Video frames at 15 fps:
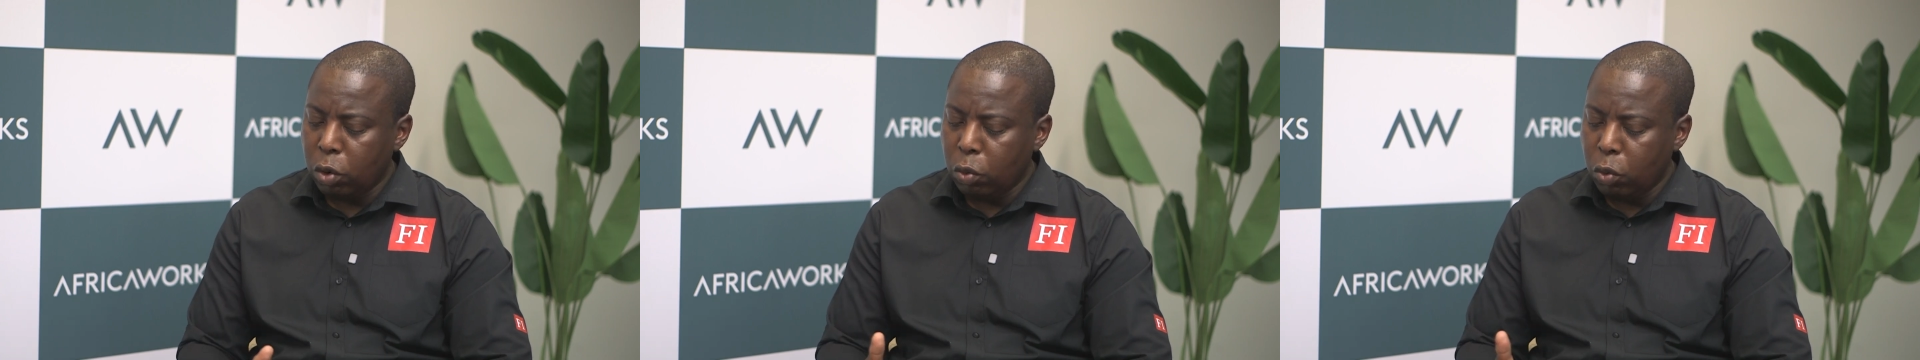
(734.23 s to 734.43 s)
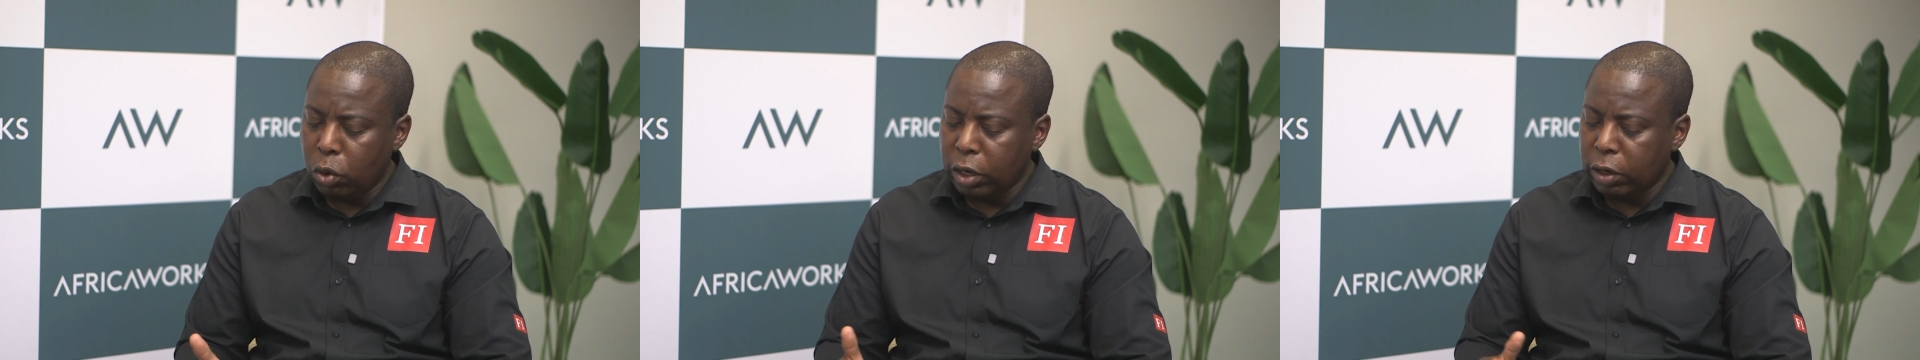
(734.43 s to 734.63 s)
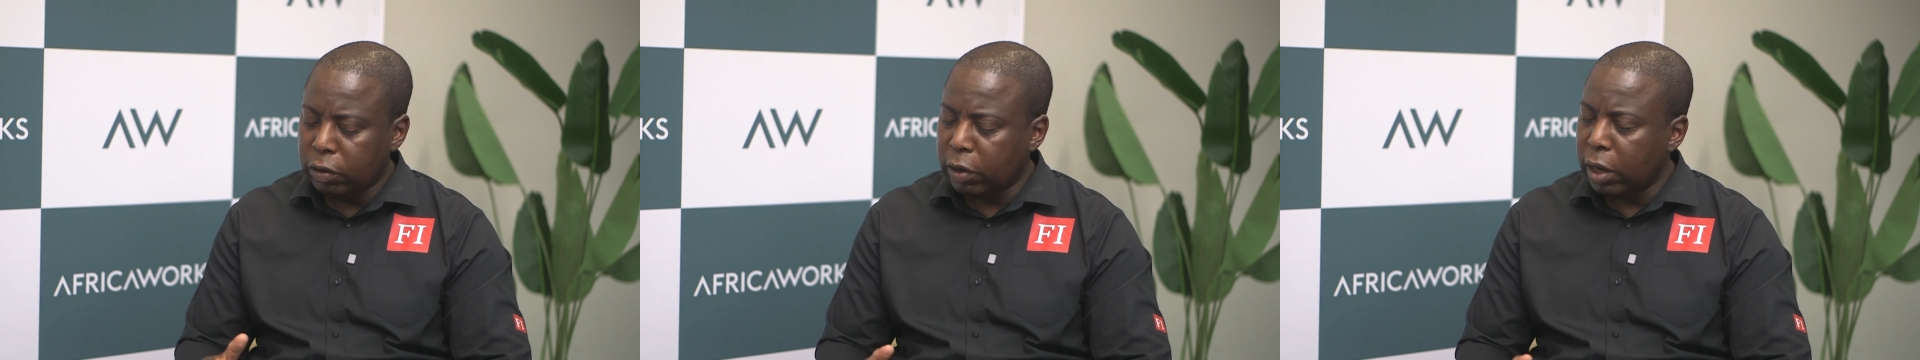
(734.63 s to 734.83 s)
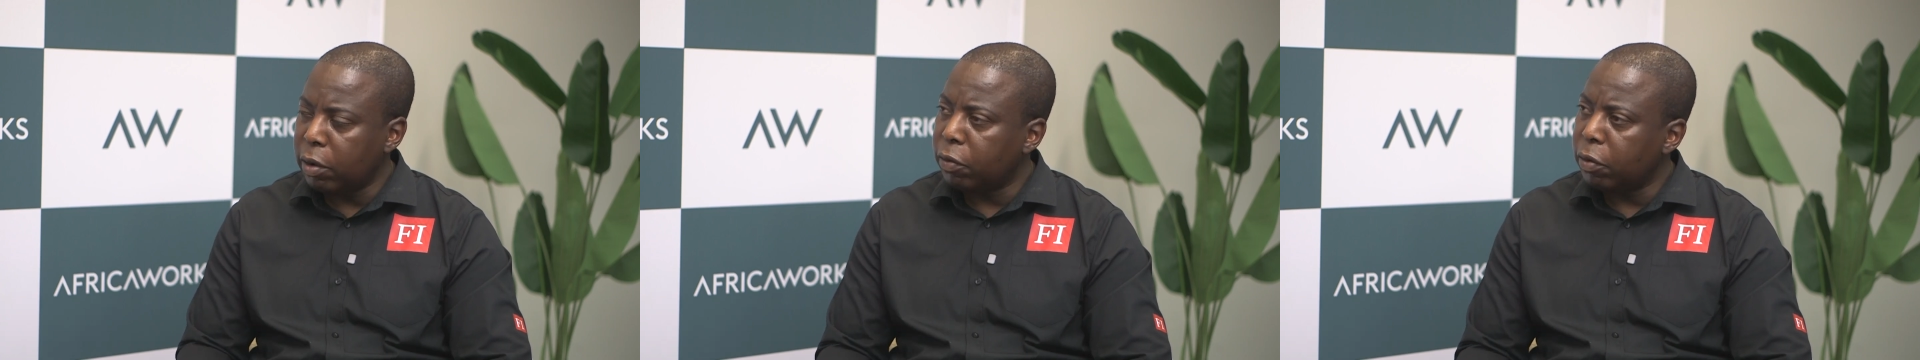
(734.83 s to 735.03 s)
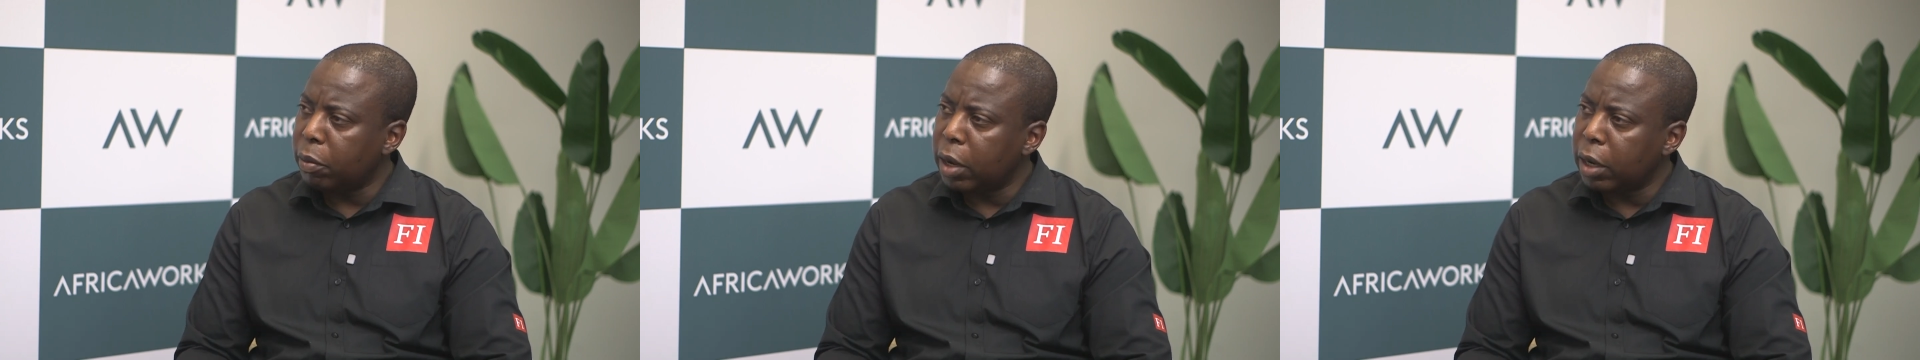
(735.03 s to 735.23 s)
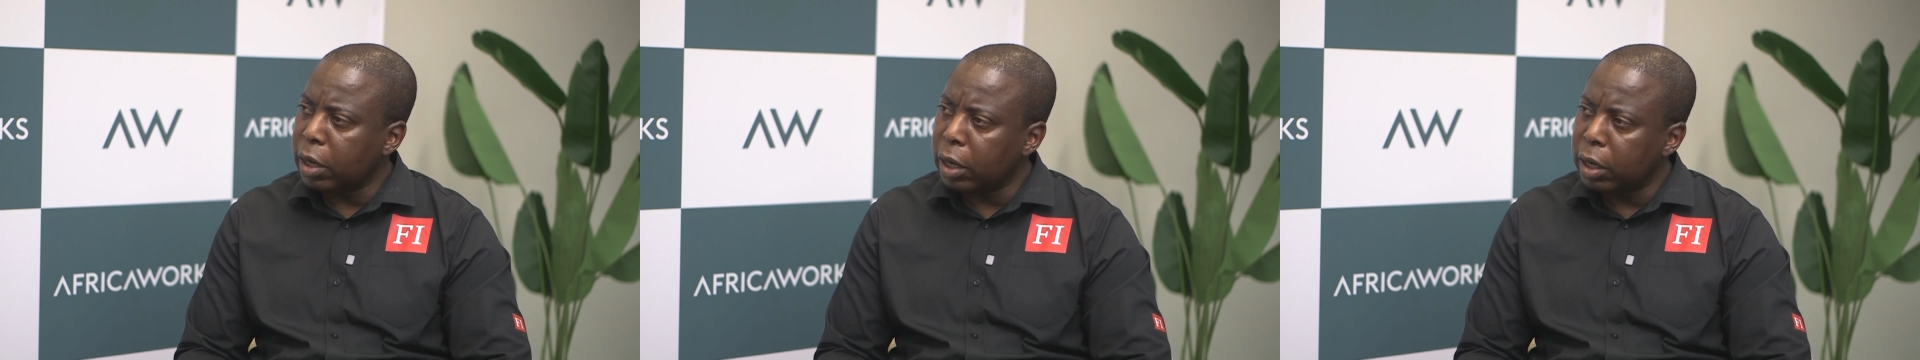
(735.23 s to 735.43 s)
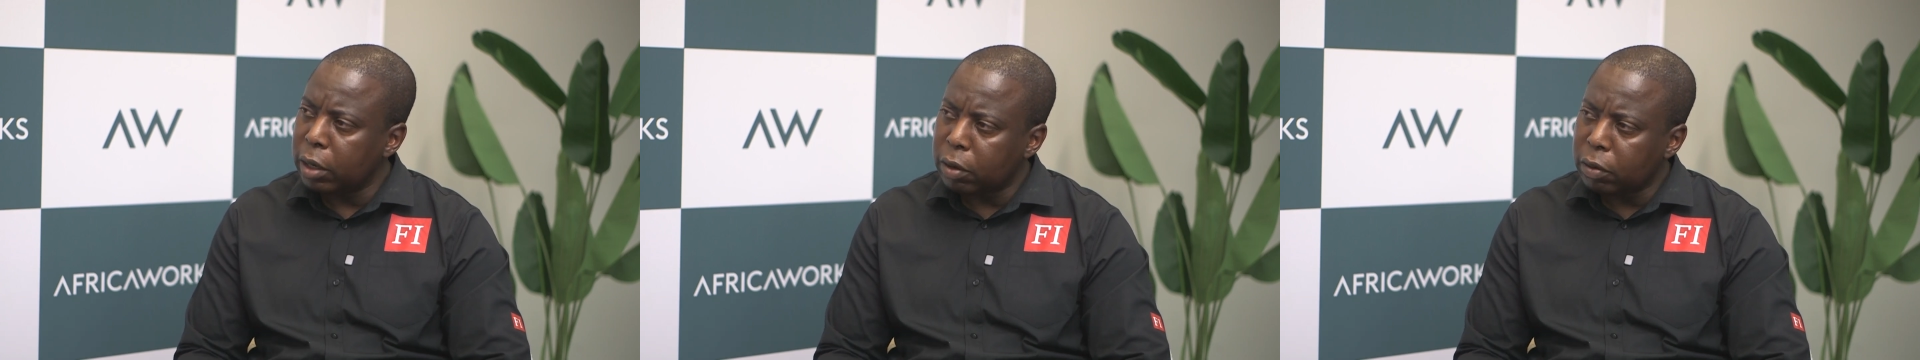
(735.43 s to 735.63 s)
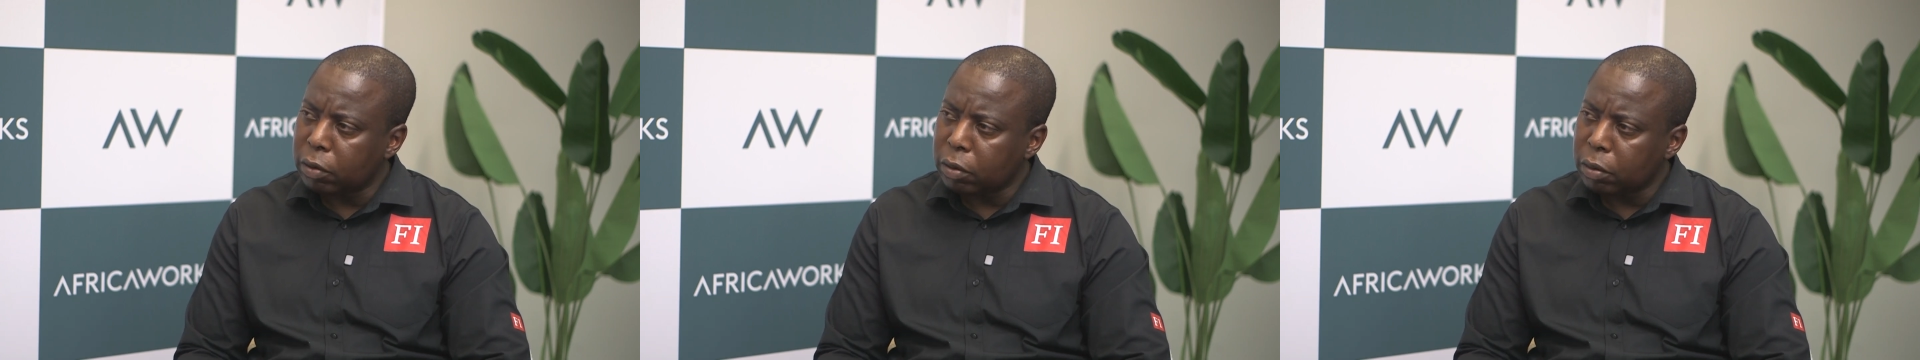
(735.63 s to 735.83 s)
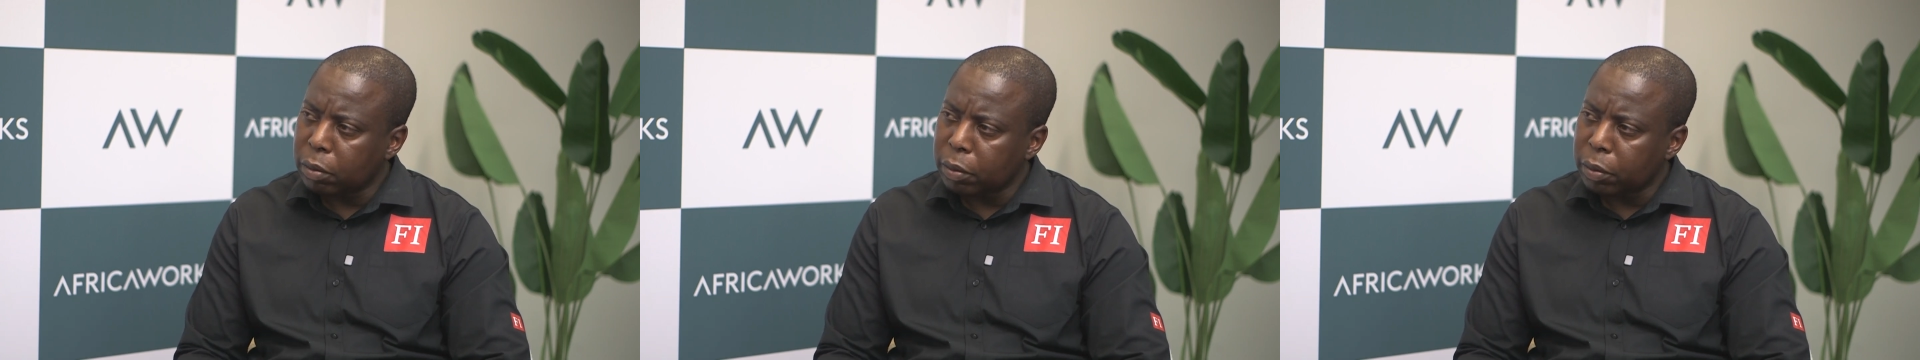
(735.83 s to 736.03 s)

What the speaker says: a warning sign for market leaders?